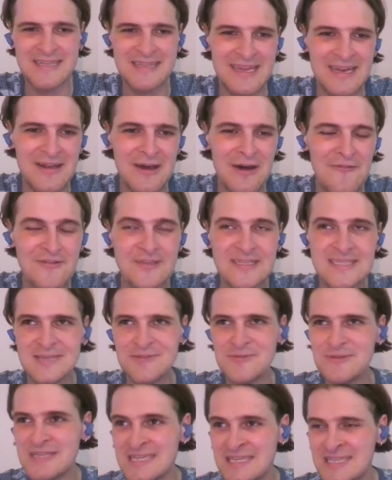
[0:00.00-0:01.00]
and then
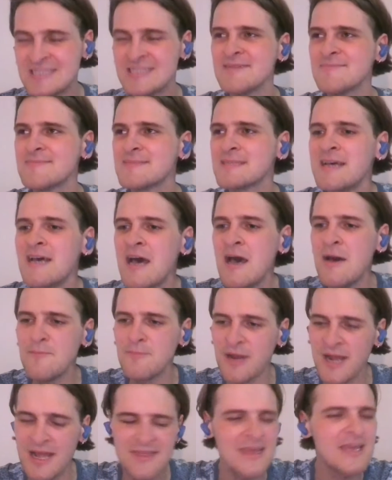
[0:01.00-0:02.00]
obviously with Egypt.
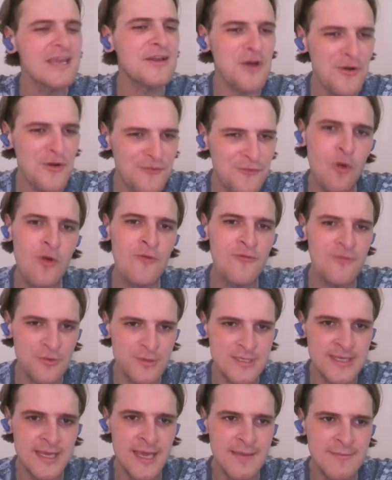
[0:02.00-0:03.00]
But I think in all 4 of
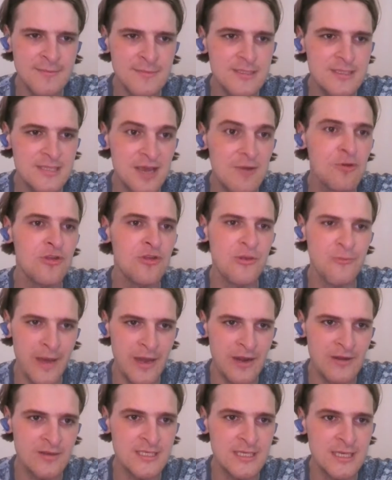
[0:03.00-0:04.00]
those games, they were the
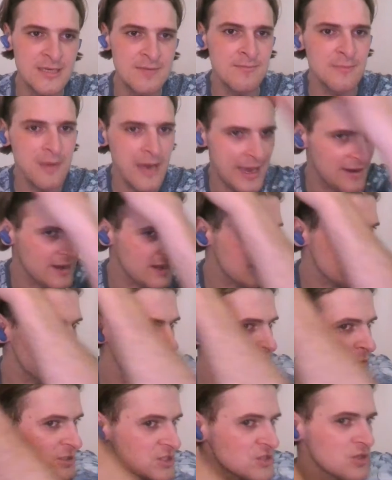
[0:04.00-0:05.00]
better team. And I
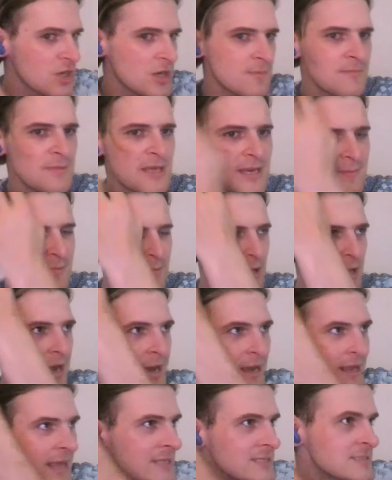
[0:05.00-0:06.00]
think what struck me
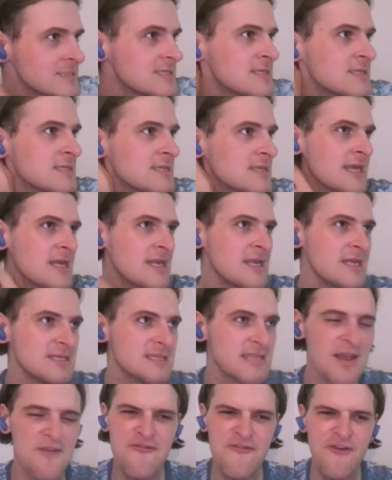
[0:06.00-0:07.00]
against Guinea
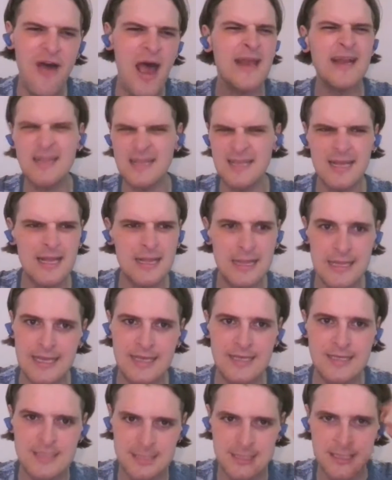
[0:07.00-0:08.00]
is they finally
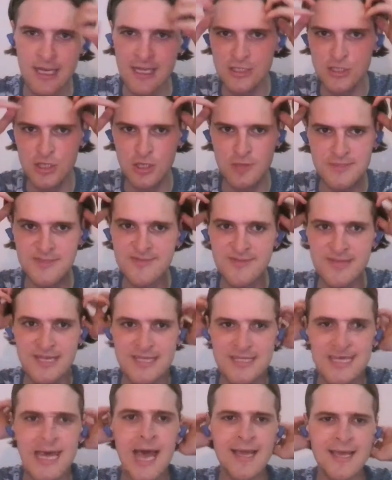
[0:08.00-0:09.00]
clicked in terms of the
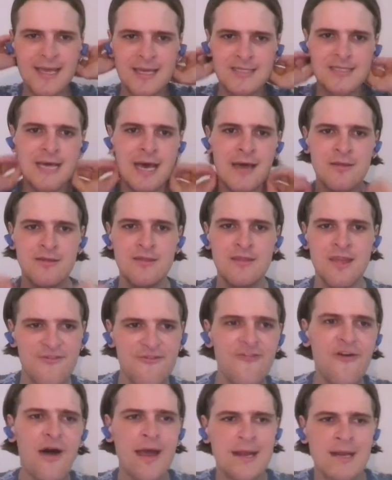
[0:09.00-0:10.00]
attacking talent. They
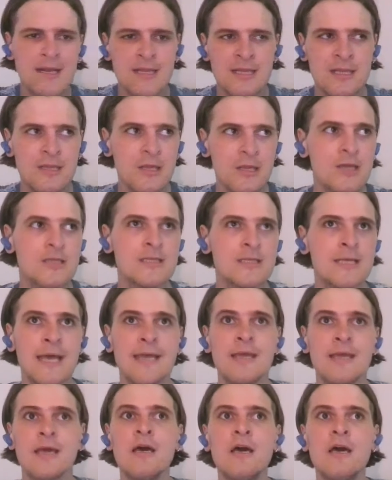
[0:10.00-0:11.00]
finally looked like